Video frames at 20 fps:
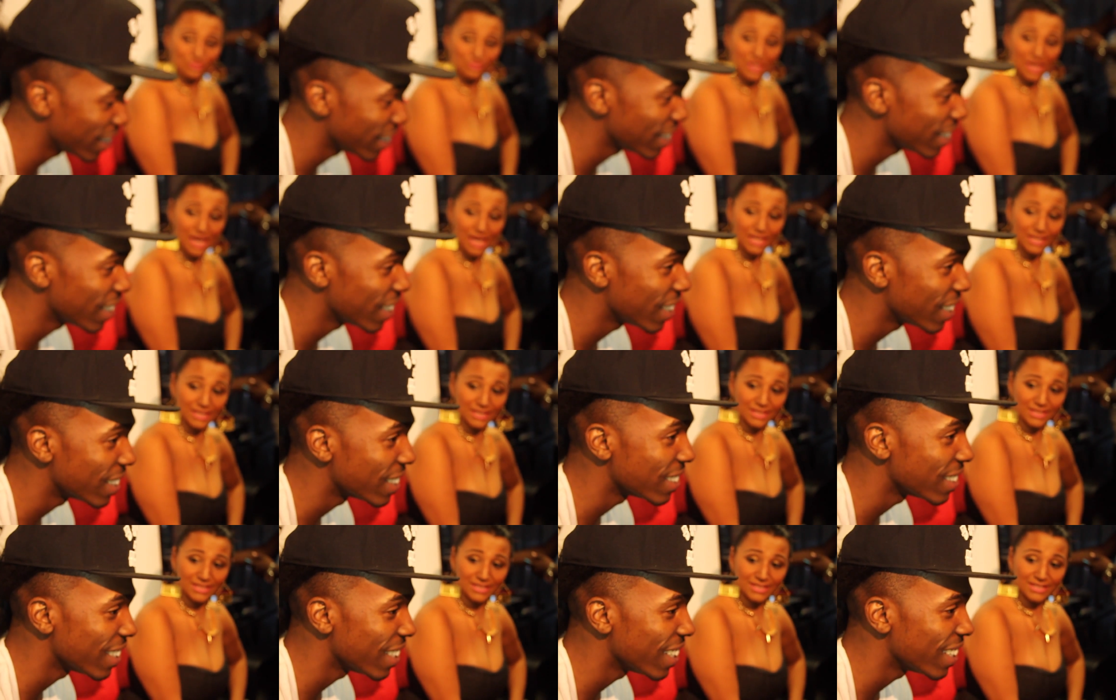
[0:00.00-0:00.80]
Speaker 1: yeah, you got
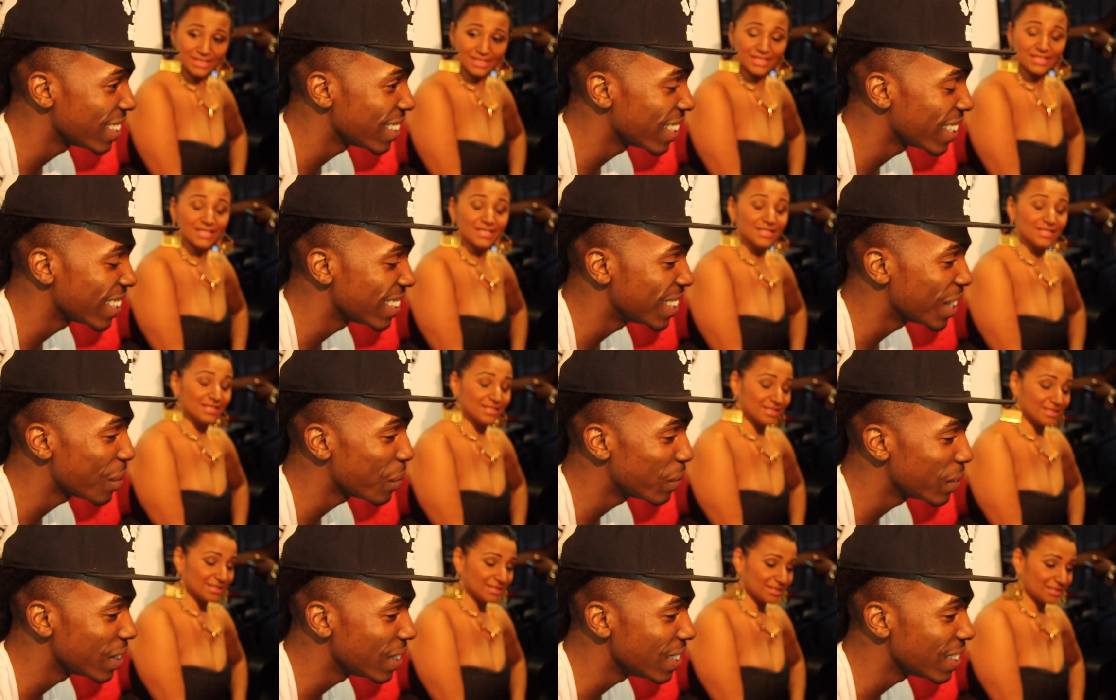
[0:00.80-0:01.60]
it.
Speaker 2: Yeah, yeah,
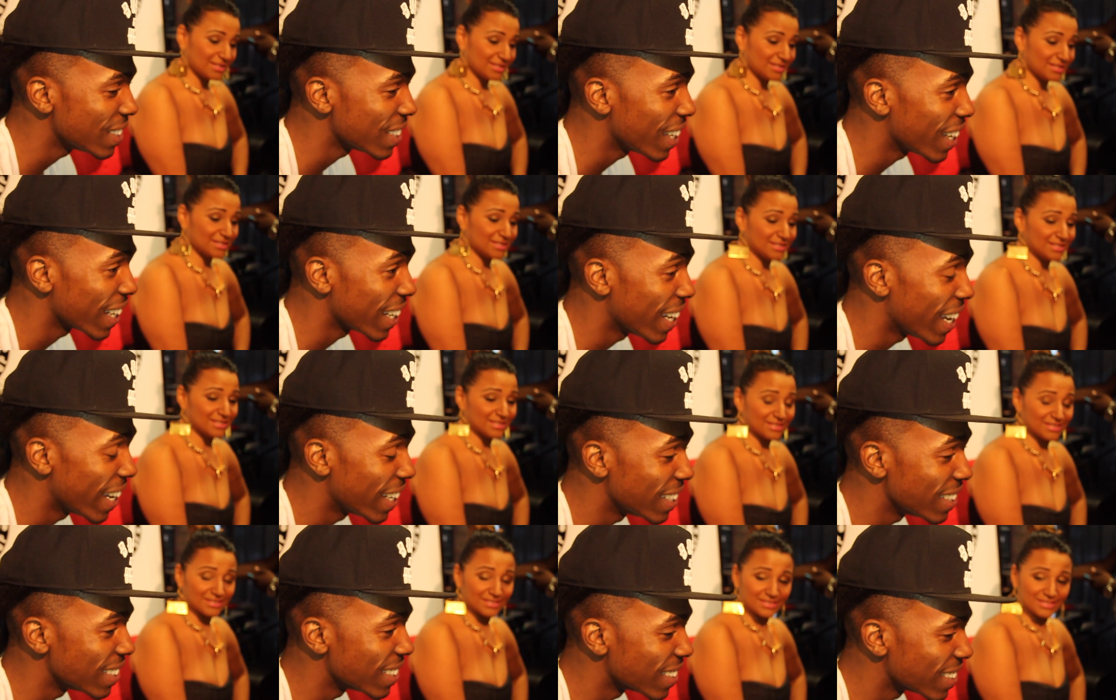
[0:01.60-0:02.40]
definitely said I
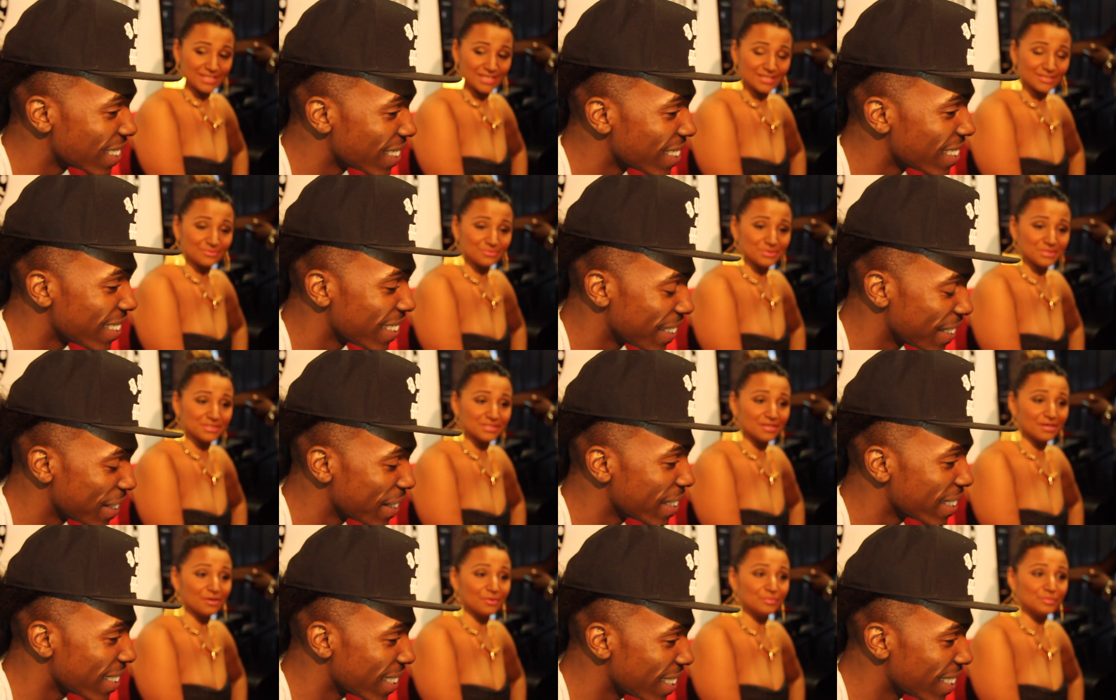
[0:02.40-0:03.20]
got it.
Speaker 1: That's
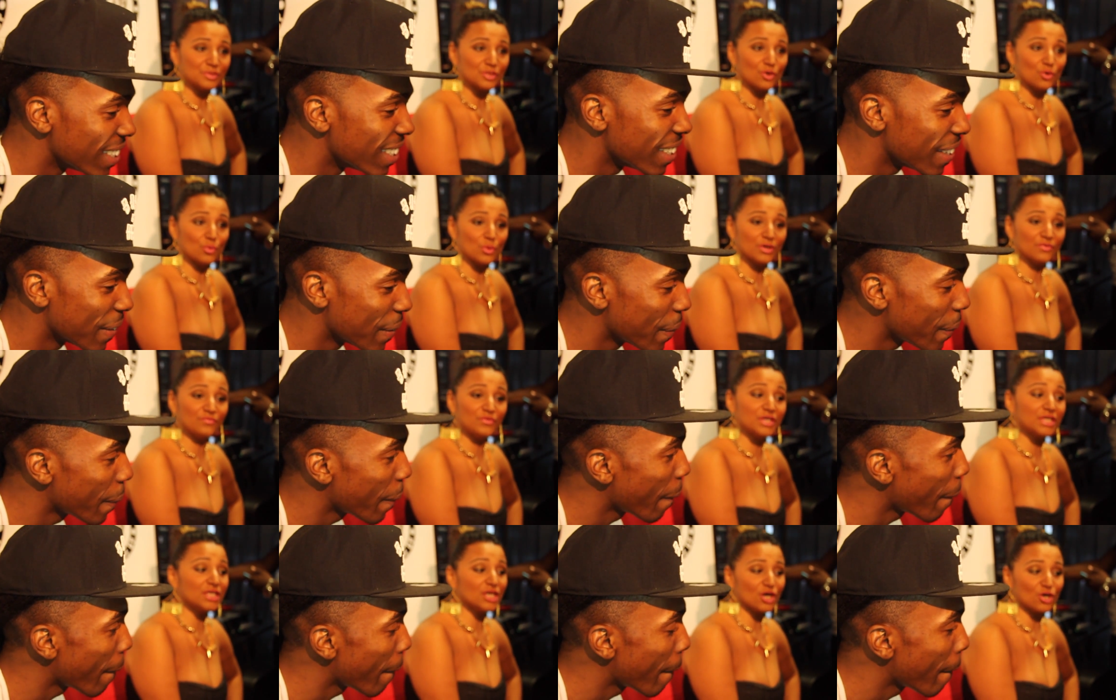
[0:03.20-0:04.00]
what's up. So what
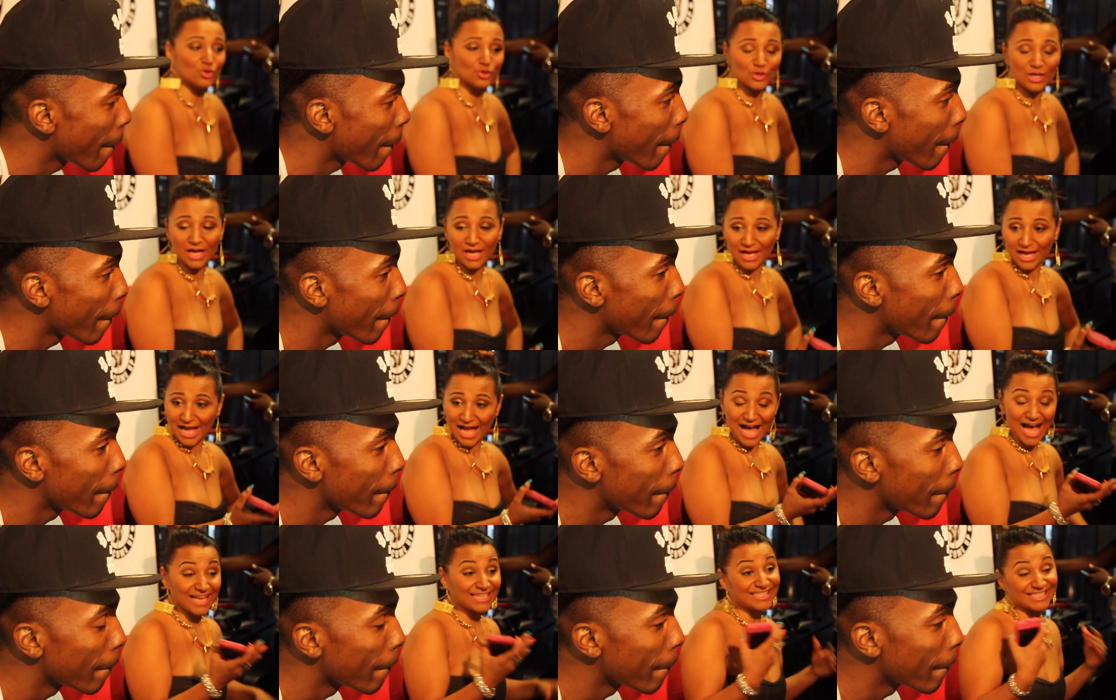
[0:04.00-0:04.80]
video you? I,
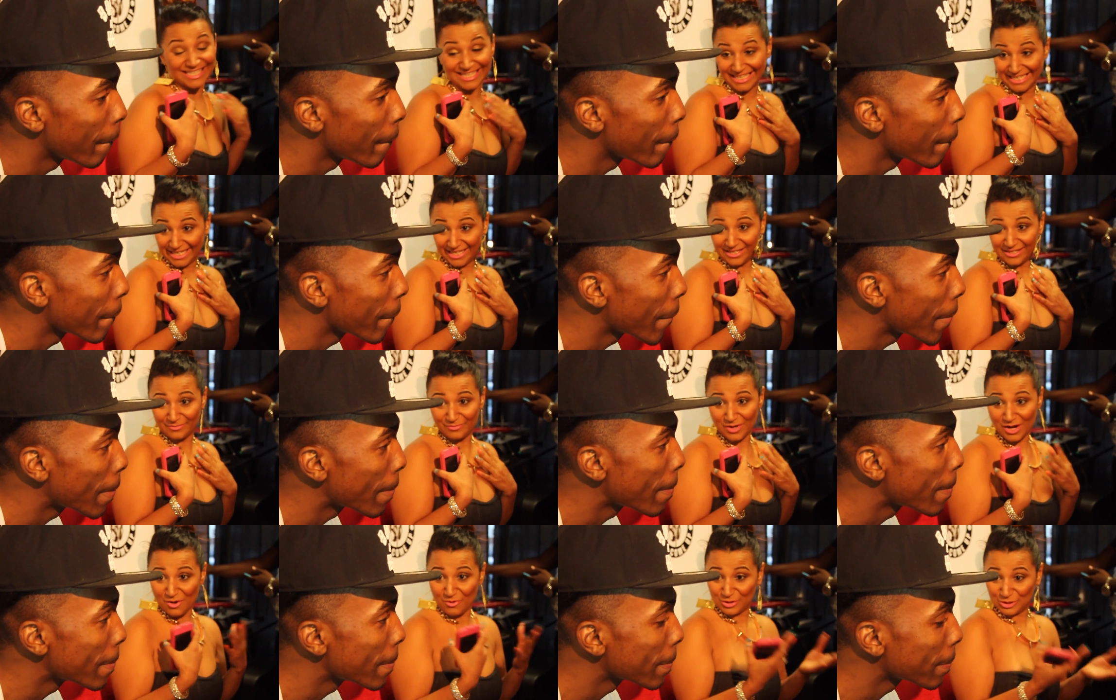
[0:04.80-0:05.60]
I seen it,
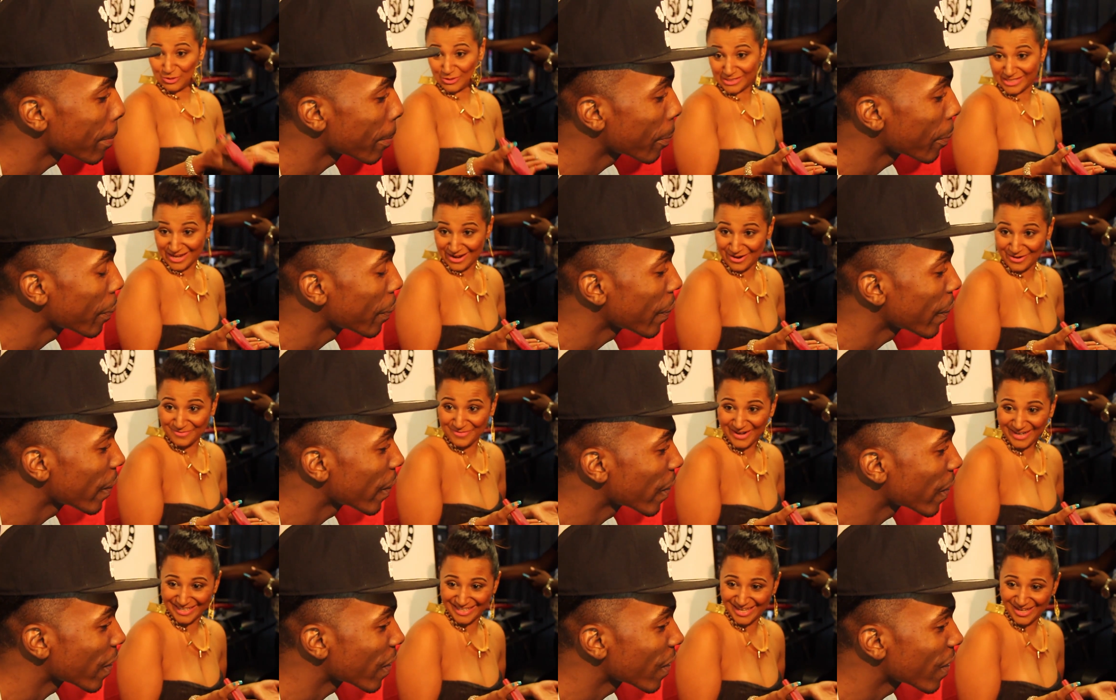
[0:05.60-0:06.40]
but I want you to tell
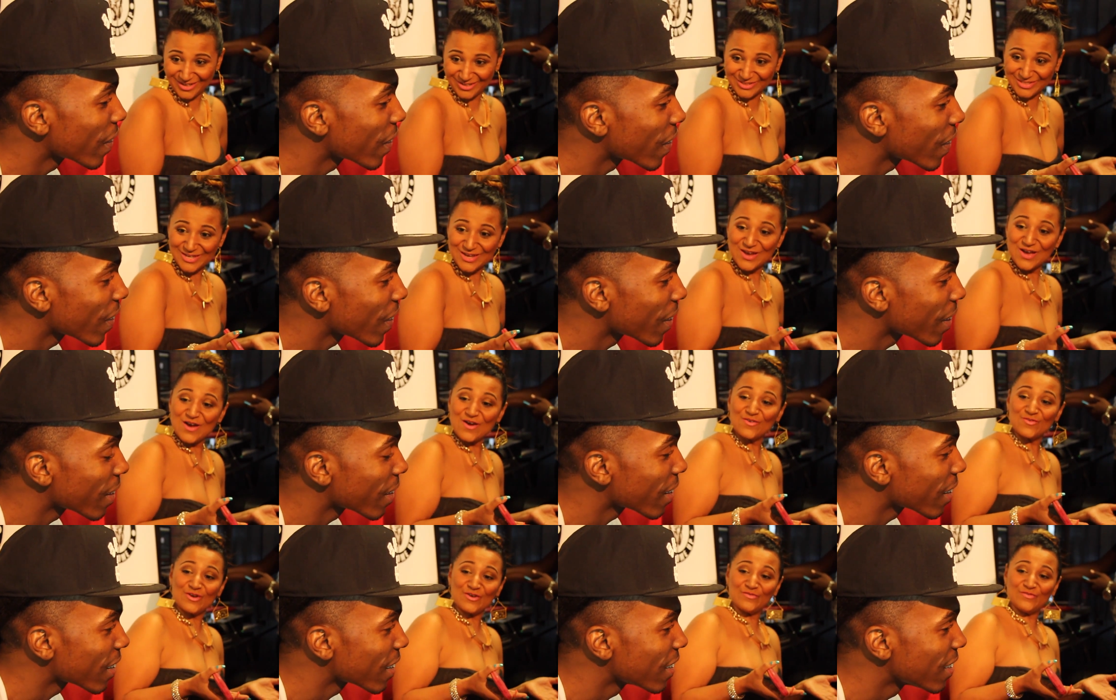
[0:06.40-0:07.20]
everybody else
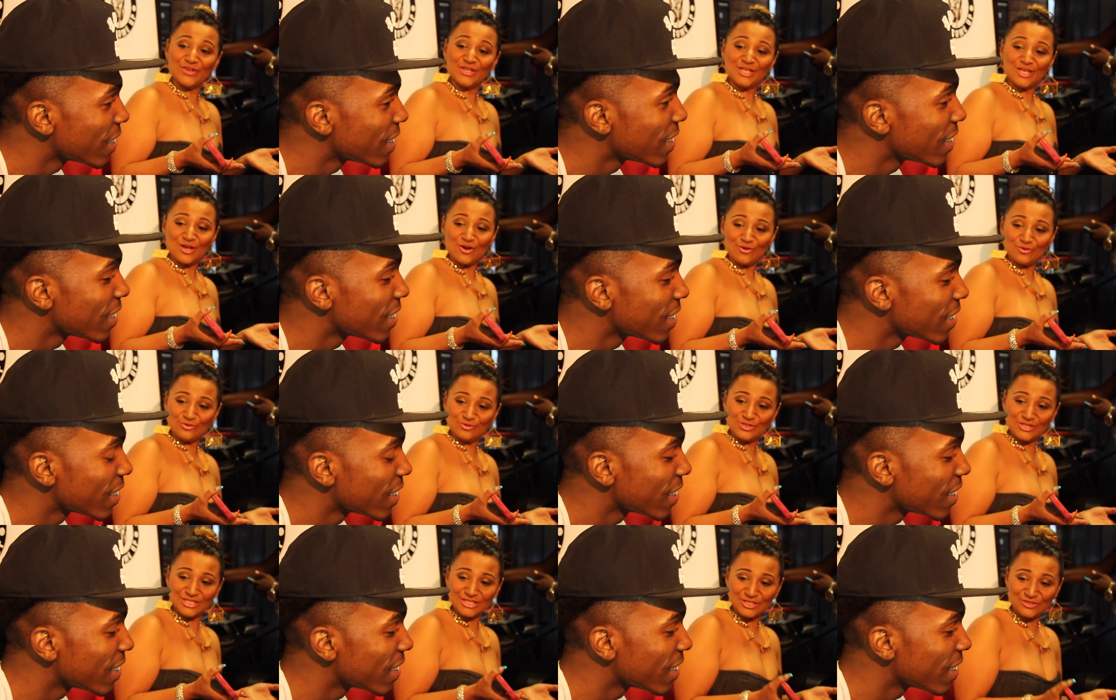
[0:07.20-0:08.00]
what video
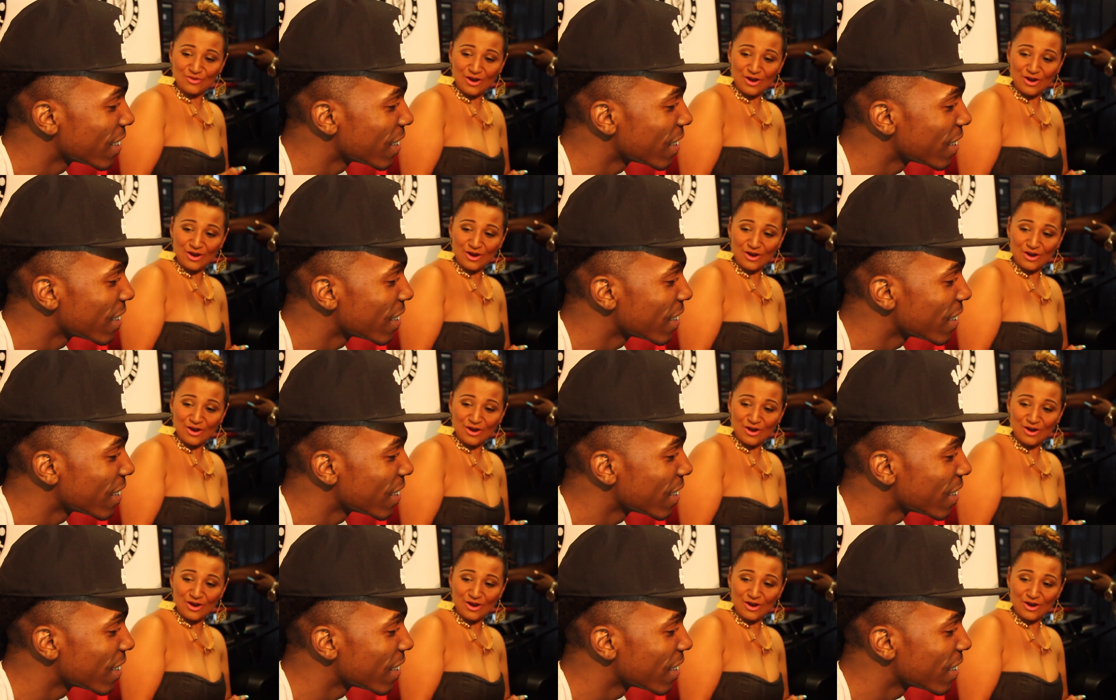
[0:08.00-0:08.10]
you just